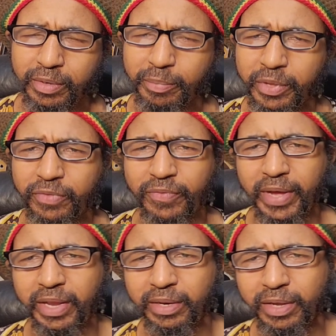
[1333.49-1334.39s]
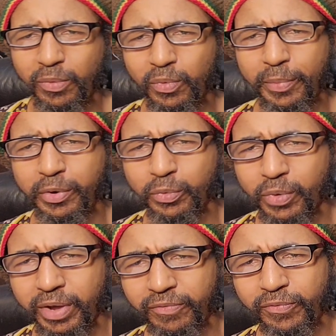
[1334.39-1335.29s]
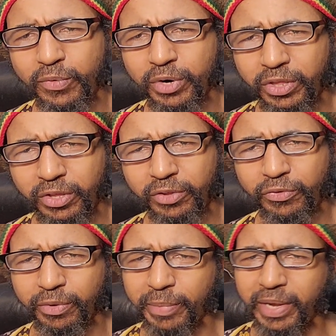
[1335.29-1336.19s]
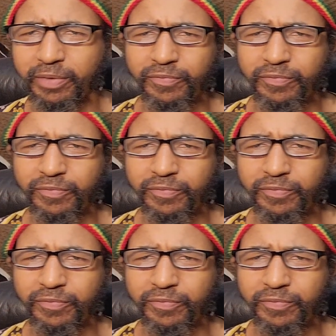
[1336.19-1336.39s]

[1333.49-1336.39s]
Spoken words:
must find a woman who have 4 children by